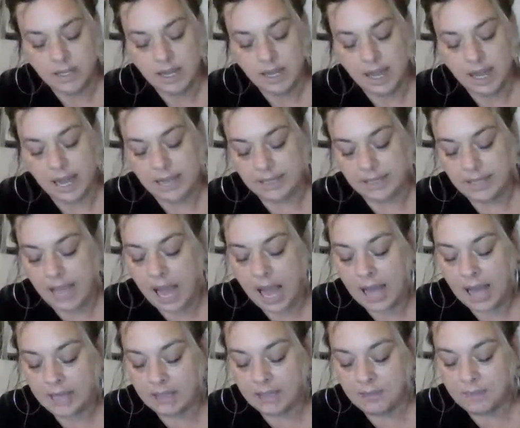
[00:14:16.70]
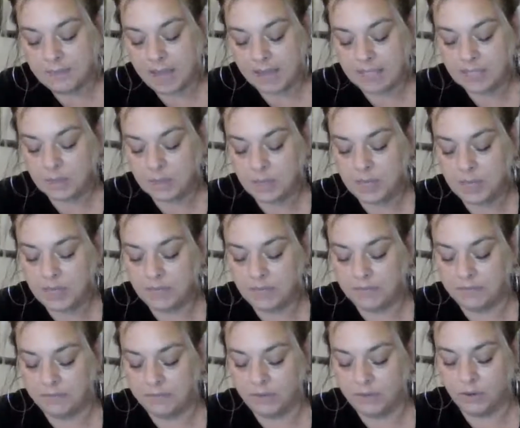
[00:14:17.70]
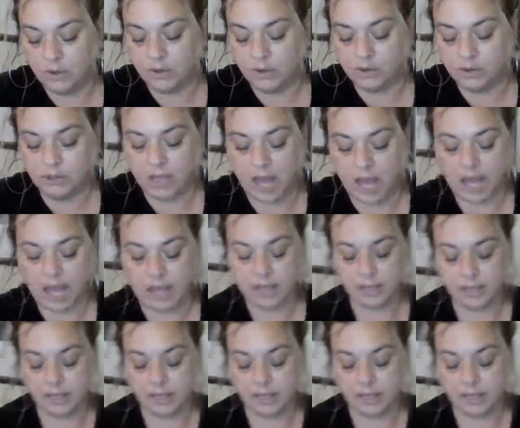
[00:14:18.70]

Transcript: it kind of makes me feel like